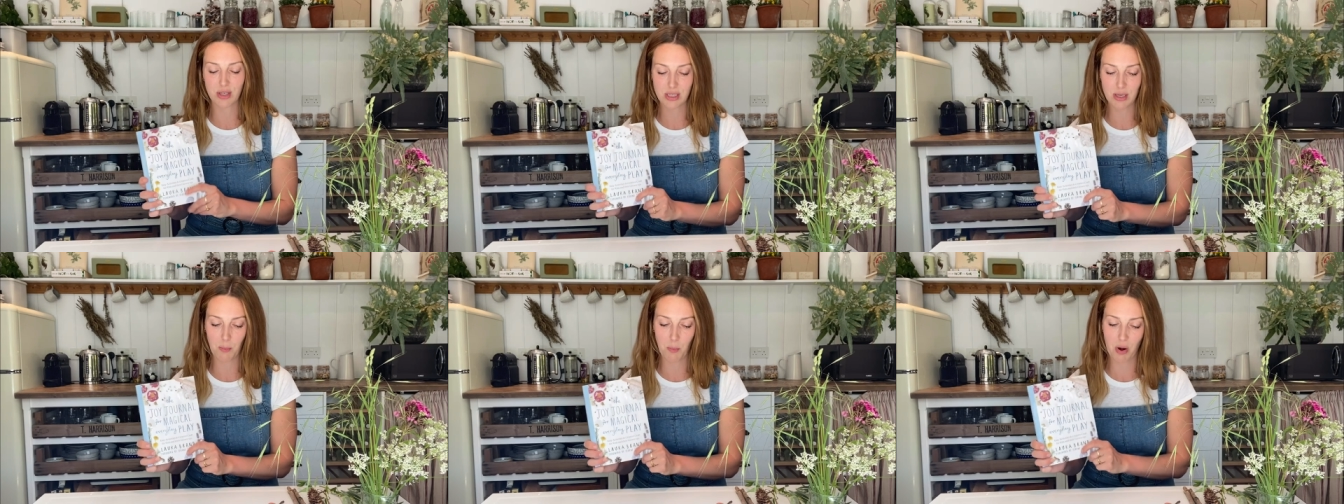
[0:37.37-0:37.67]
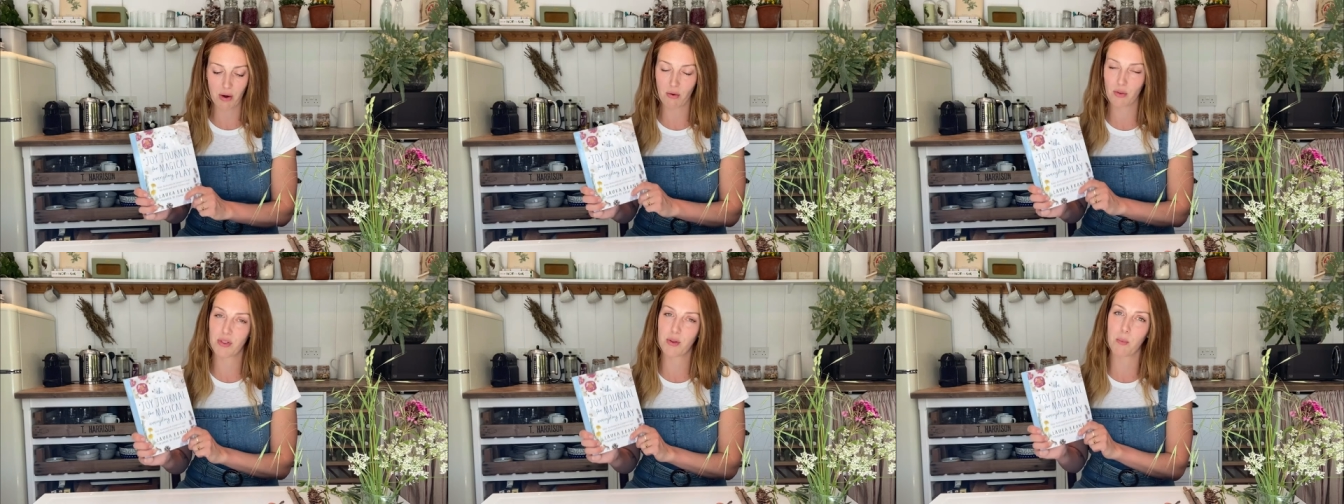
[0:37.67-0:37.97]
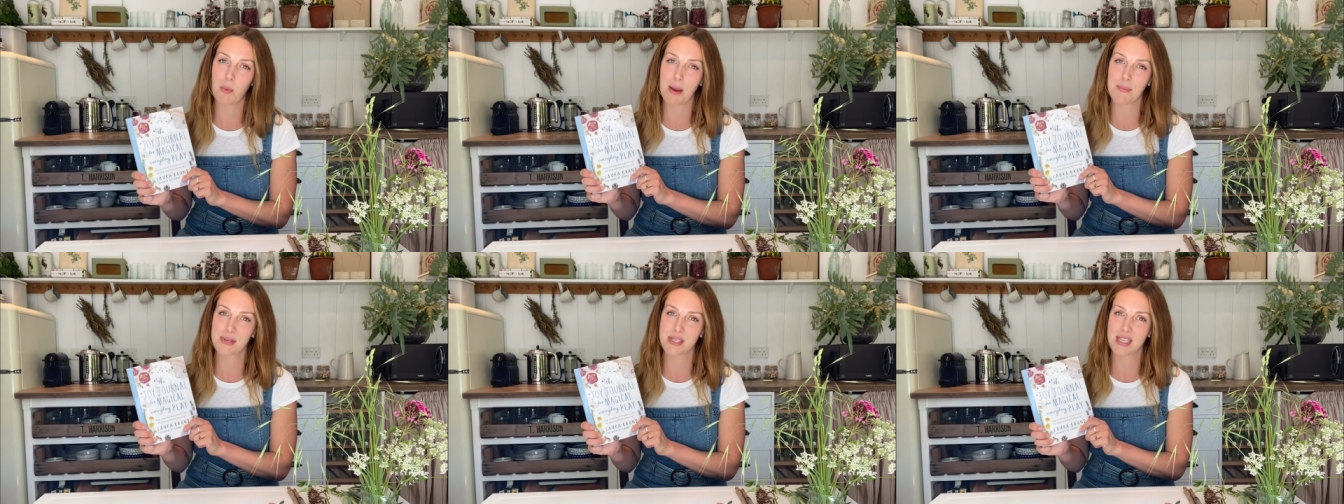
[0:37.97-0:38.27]
somewhere on
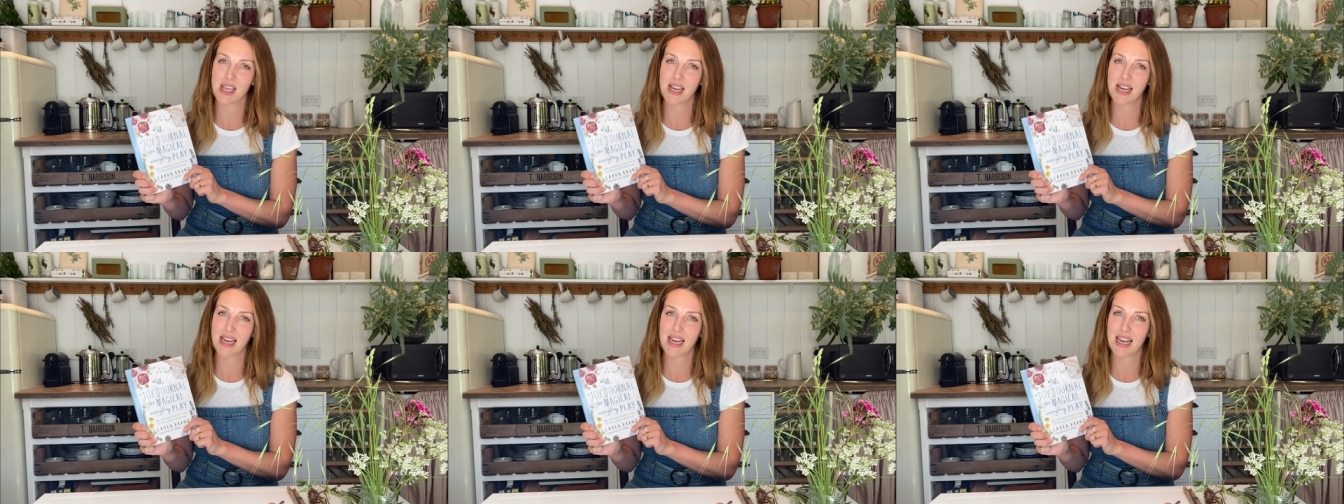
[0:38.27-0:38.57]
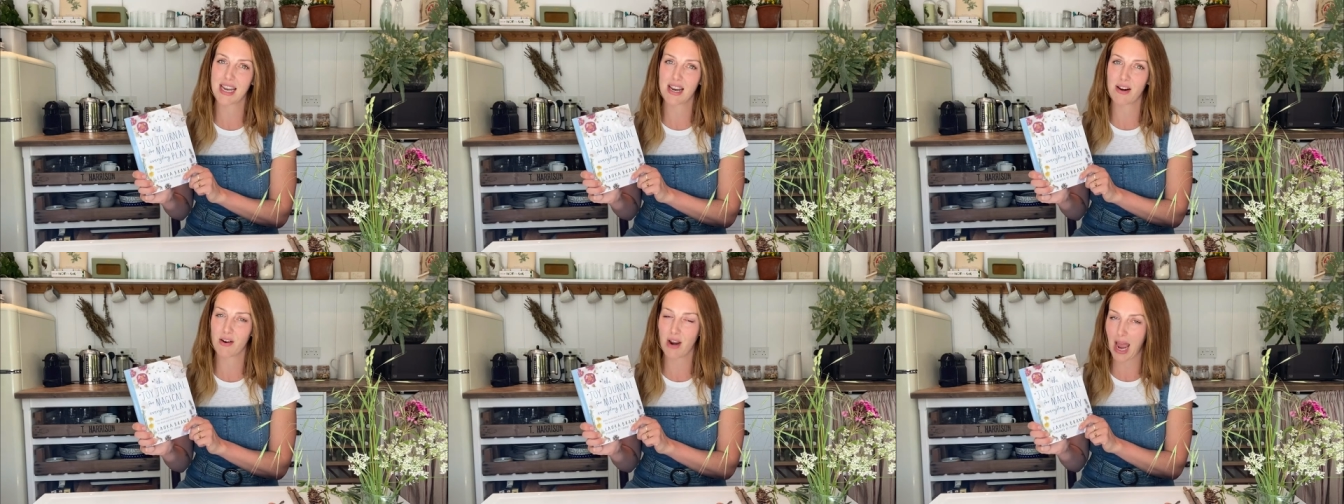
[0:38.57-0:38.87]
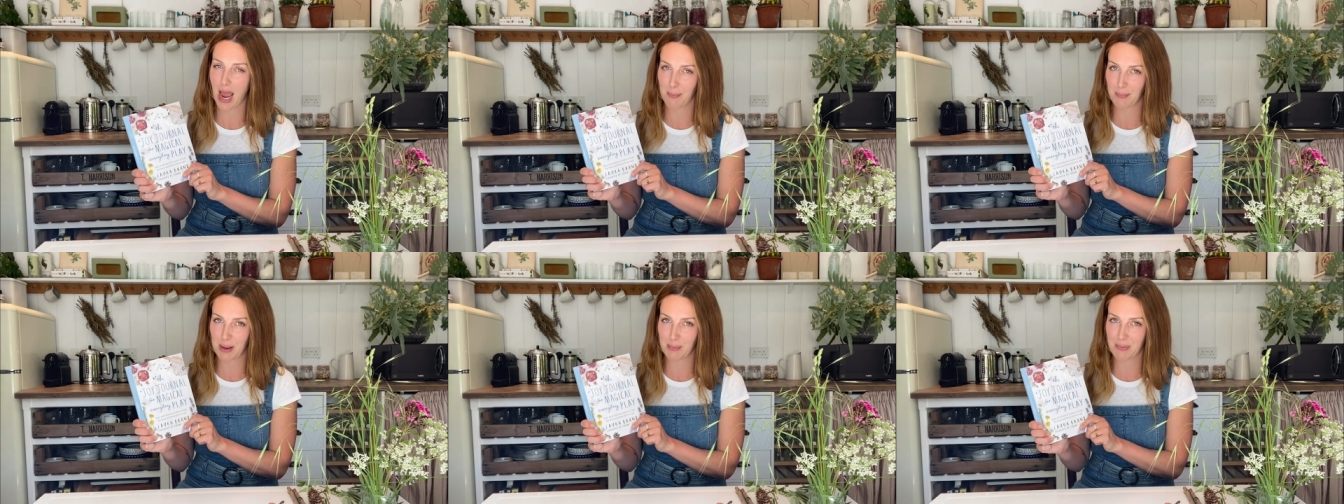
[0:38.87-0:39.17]
the website here
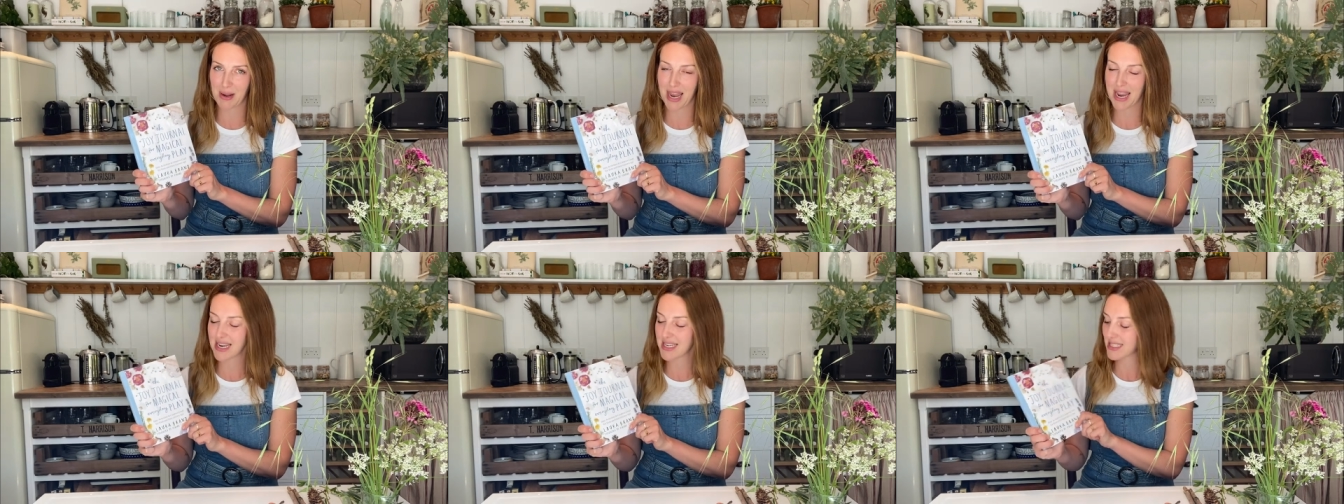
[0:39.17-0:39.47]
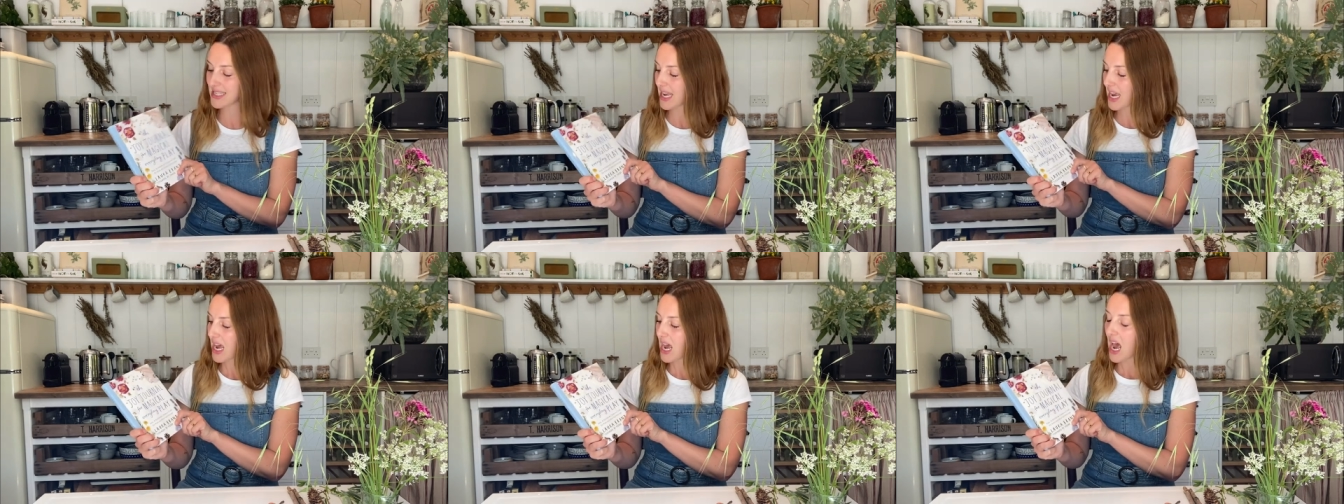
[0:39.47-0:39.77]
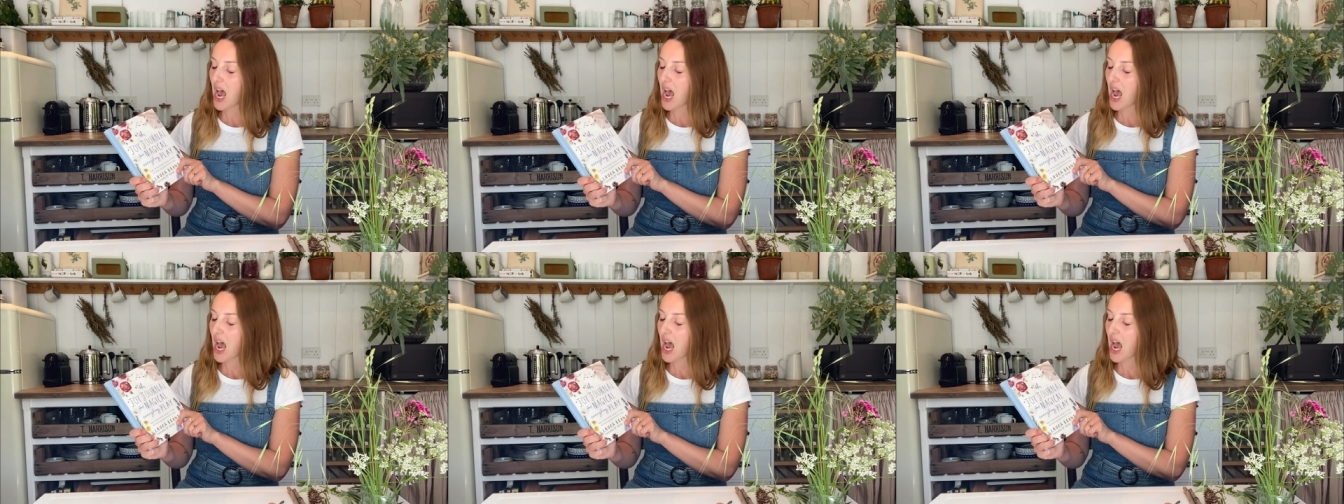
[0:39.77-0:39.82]
at Happy Place.